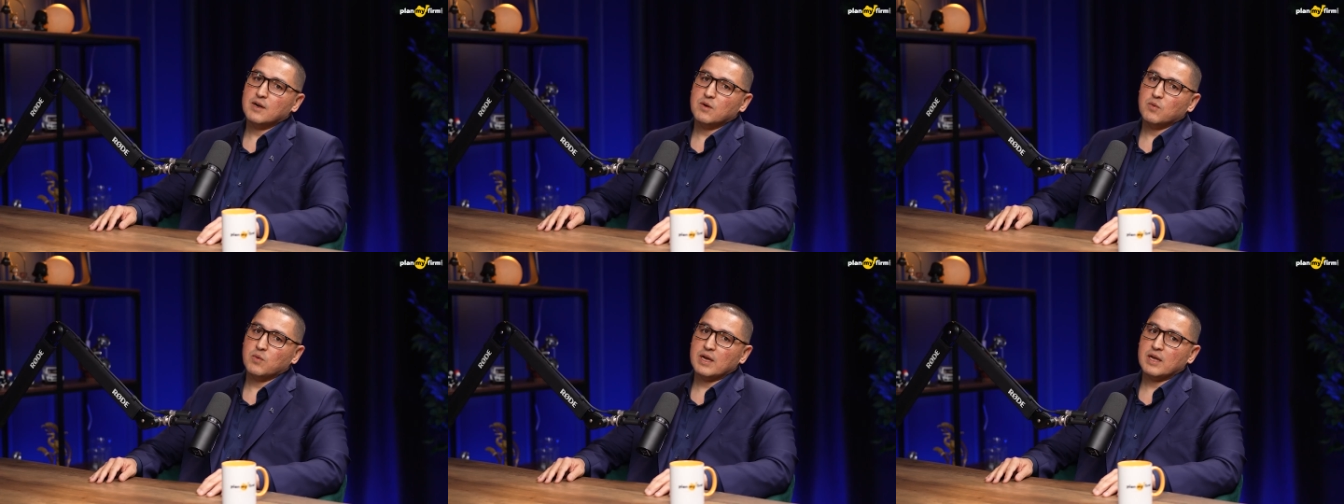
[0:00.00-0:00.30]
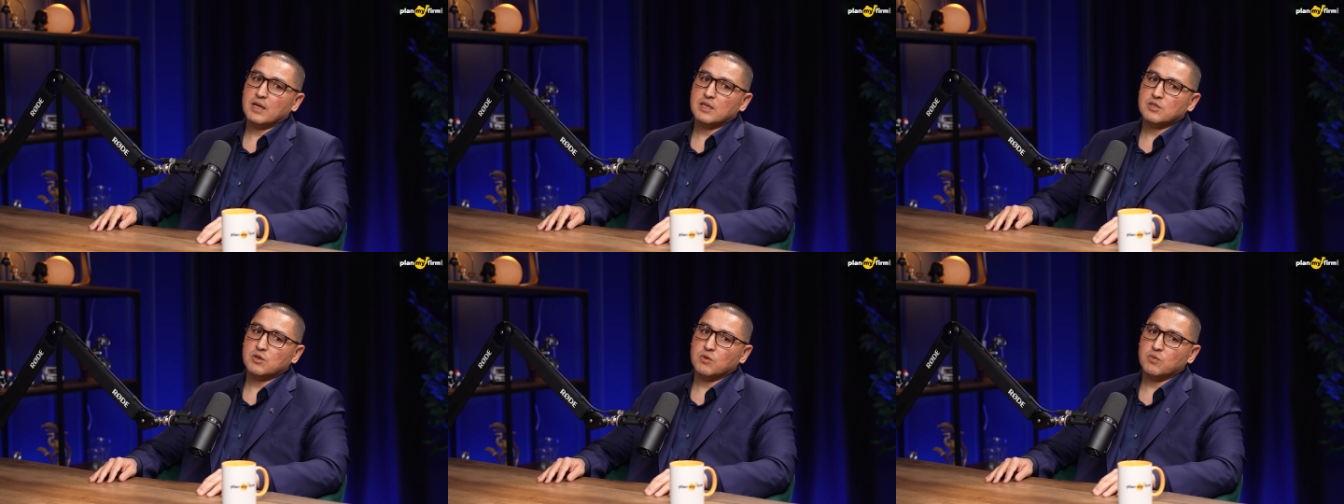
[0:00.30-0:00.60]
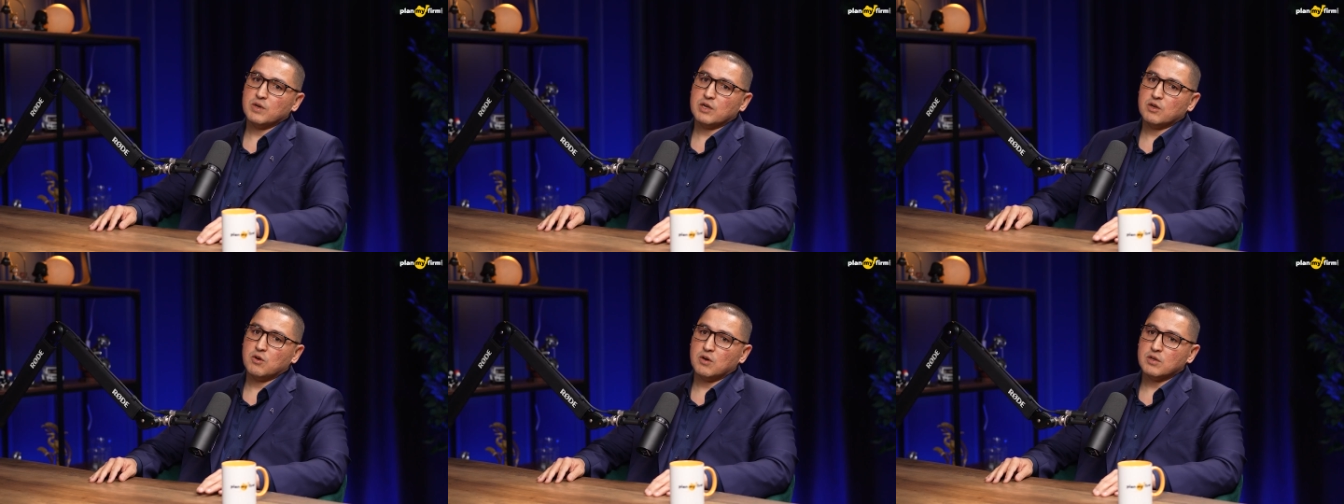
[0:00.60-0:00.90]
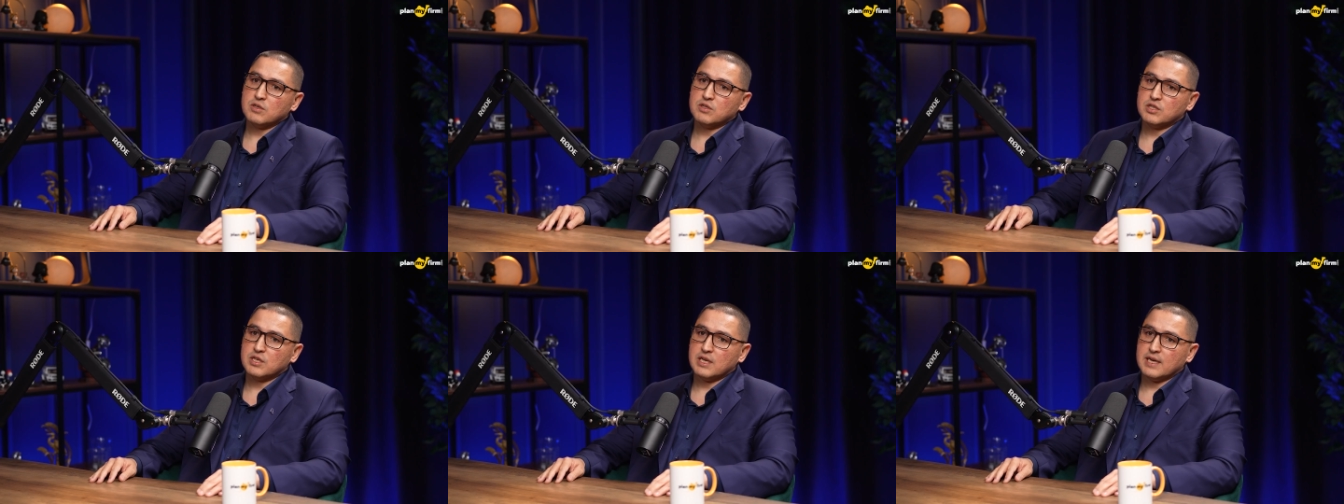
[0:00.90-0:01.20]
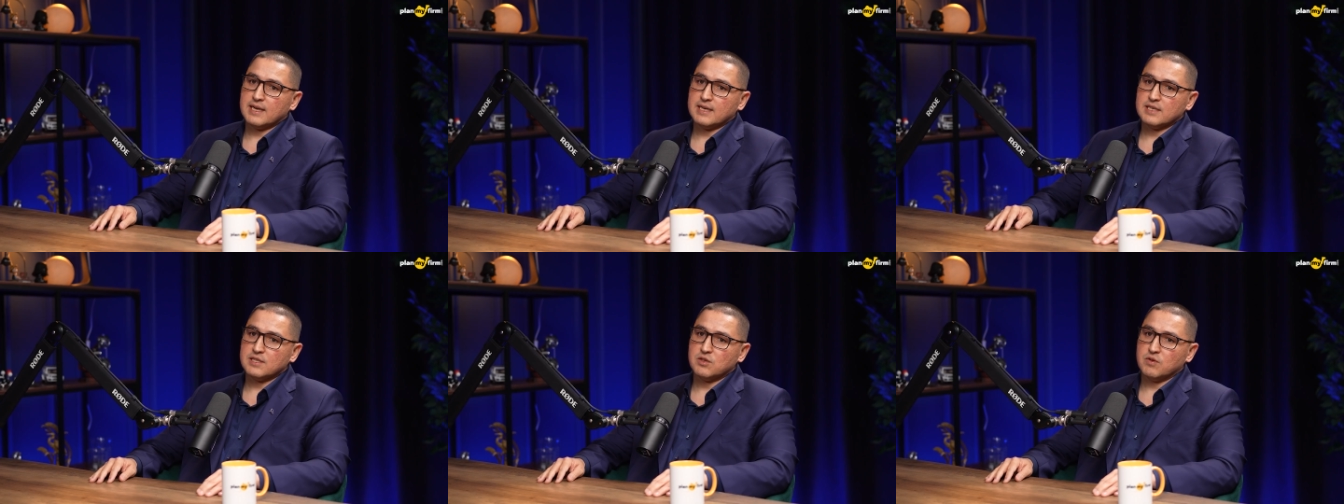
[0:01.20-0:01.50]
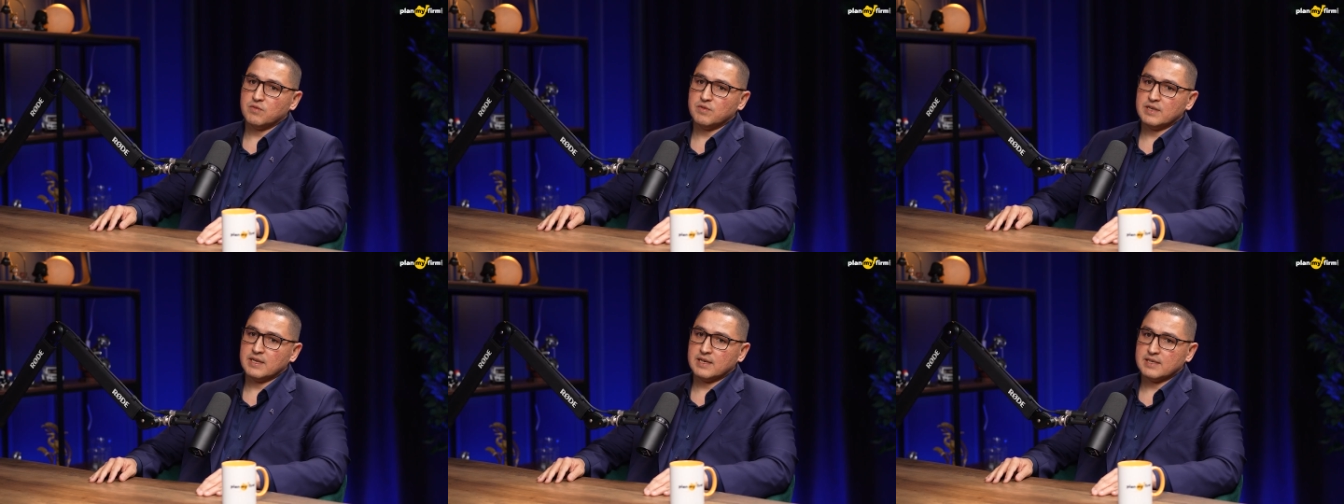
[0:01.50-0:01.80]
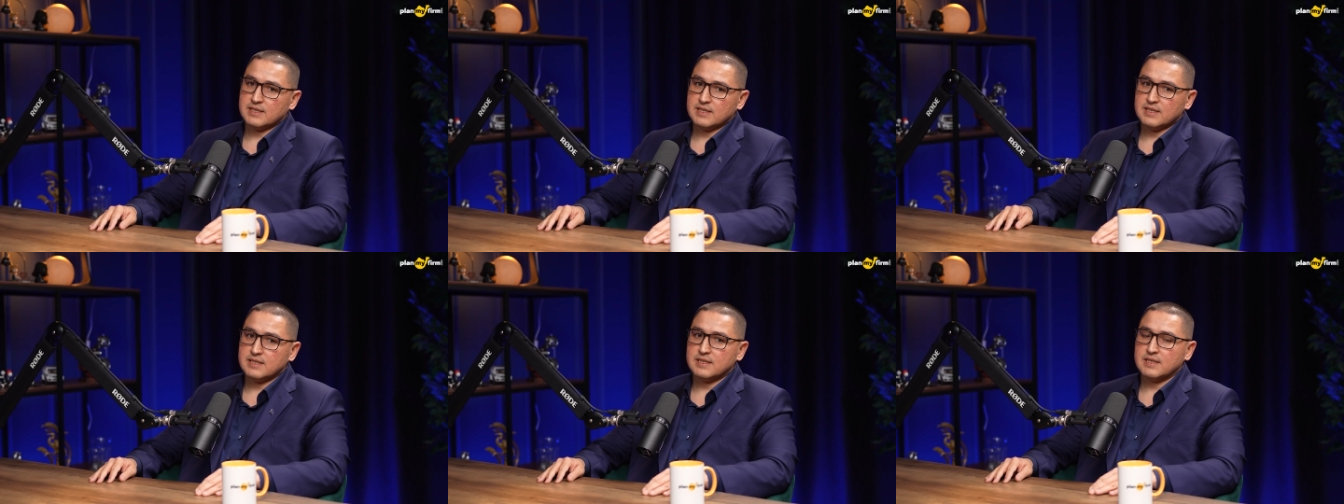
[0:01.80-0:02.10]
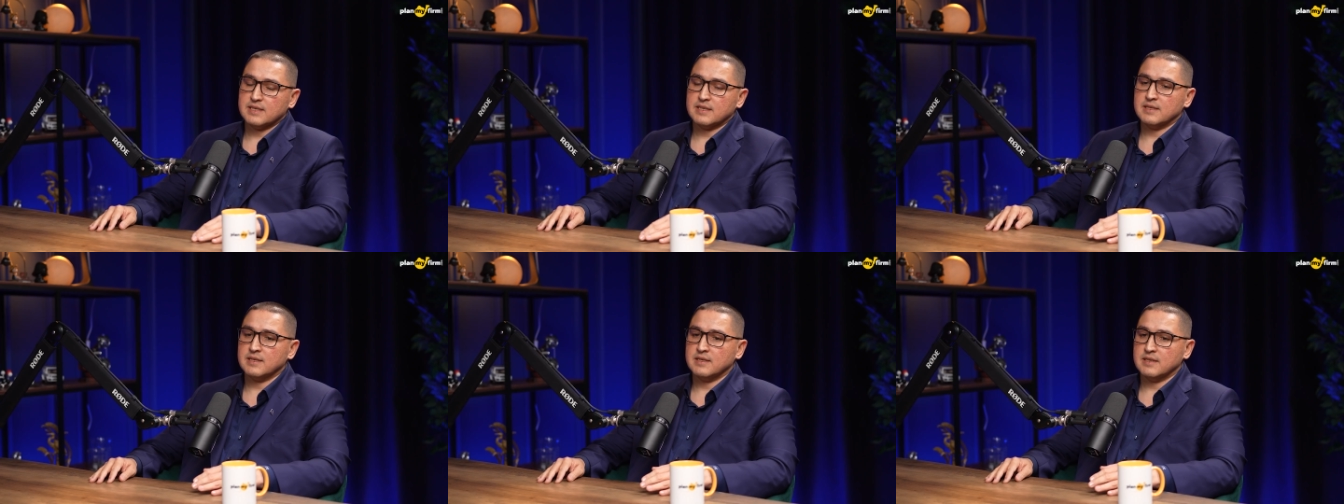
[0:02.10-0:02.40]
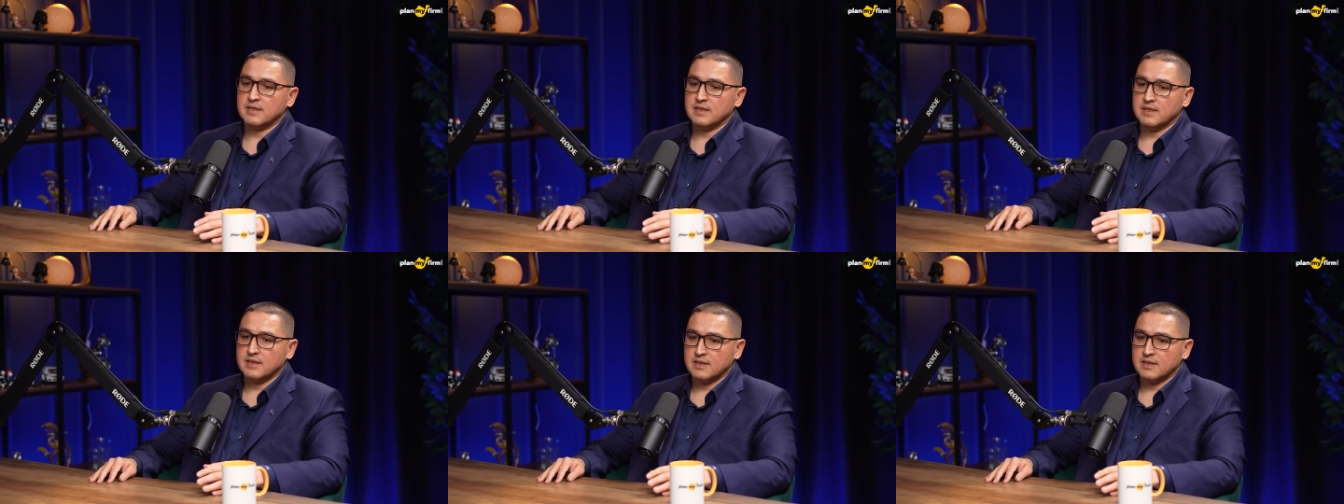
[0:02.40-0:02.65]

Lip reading: we got shares of an existing